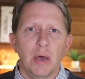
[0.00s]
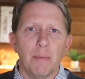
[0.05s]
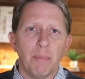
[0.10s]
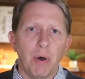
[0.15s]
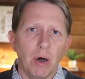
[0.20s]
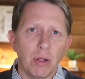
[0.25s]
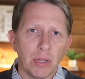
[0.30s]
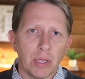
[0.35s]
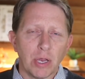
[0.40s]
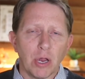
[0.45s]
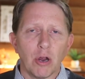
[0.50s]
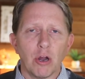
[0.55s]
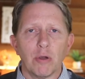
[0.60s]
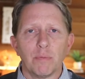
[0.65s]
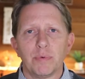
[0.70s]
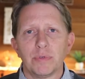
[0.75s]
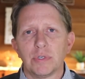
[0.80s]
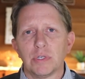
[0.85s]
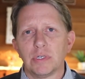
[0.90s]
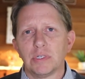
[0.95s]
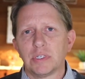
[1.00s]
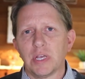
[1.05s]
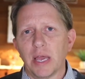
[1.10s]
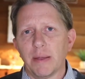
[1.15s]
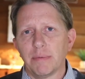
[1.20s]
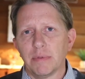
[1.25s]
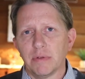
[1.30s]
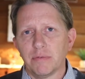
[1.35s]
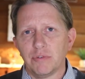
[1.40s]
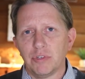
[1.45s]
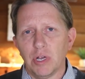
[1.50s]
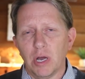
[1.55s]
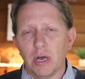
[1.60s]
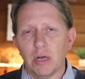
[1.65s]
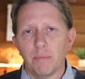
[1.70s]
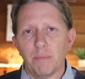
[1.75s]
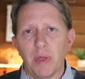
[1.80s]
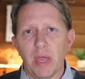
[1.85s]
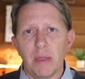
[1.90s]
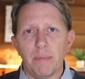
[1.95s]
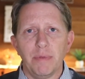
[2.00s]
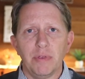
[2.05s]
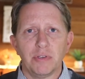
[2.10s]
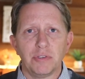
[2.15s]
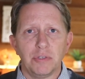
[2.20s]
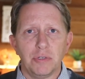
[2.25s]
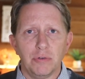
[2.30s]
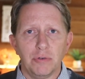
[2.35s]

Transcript: polycarp was a disciple of john papias